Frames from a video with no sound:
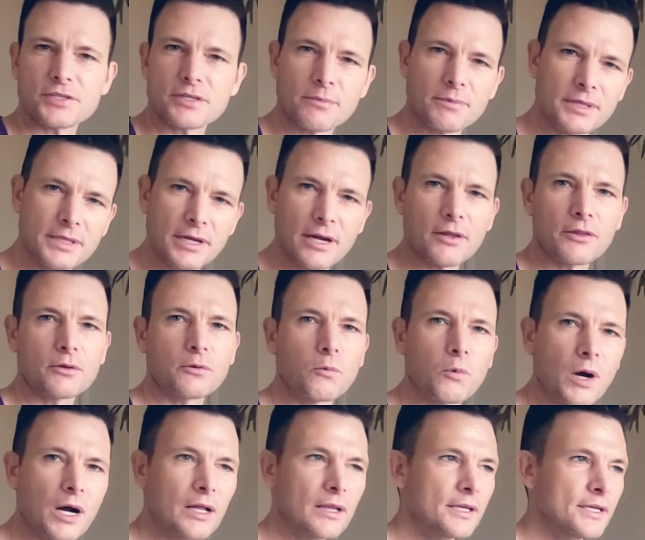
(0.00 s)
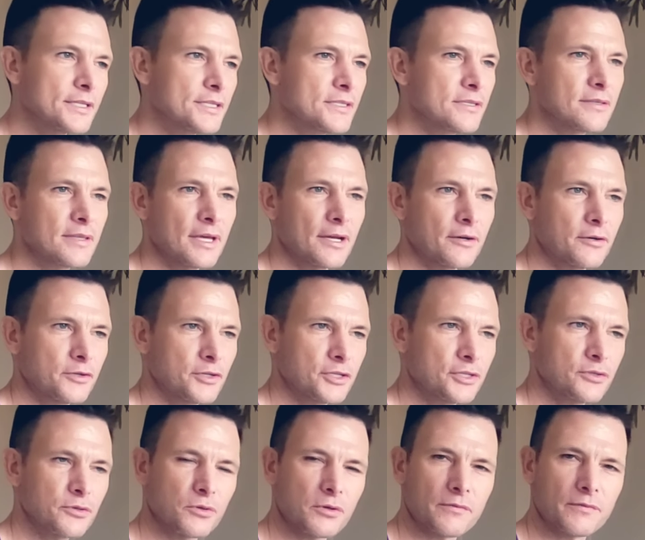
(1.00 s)
some of the other wallets that are
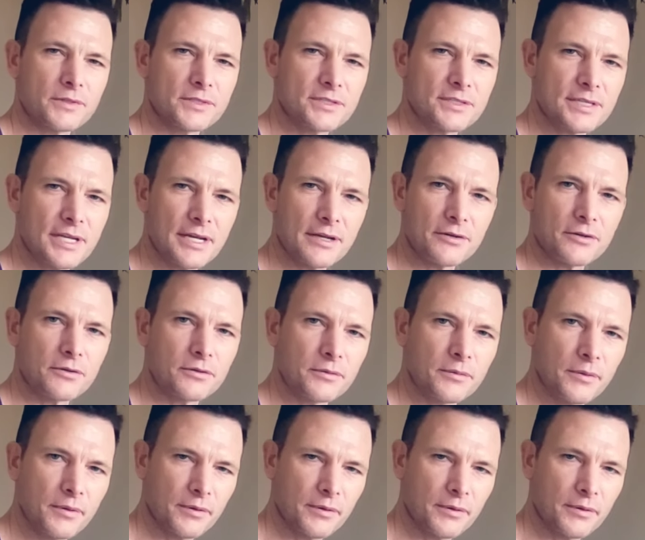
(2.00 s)
just sort of a standard